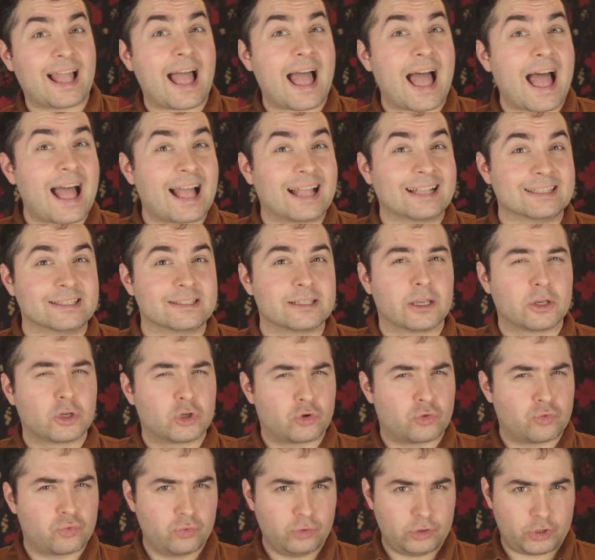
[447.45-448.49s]
and
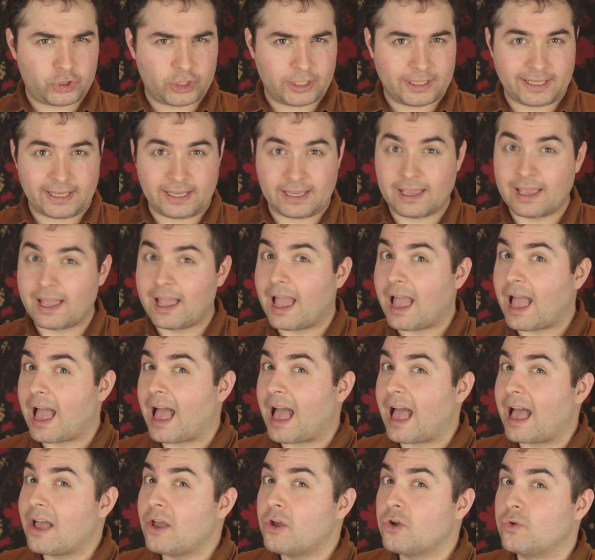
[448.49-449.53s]
crucially,
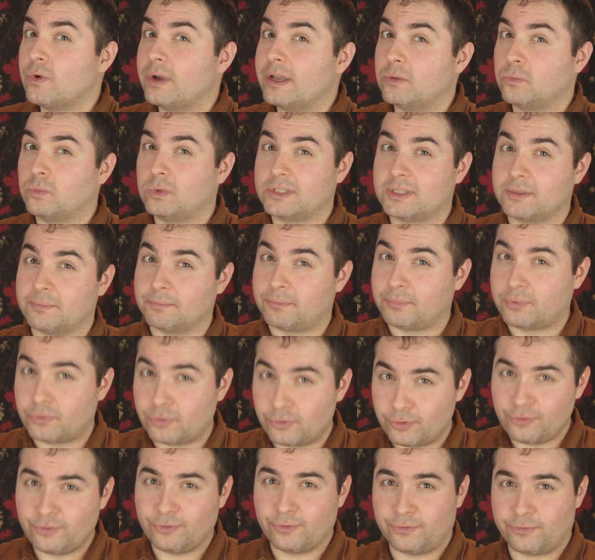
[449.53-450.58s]
how it was
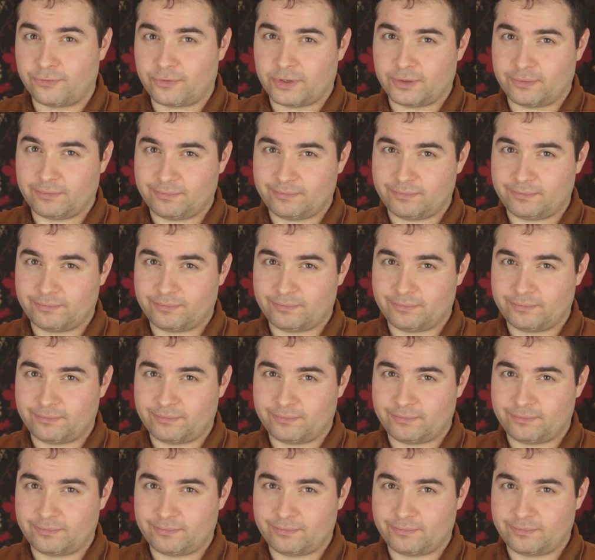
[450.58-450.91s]
improved.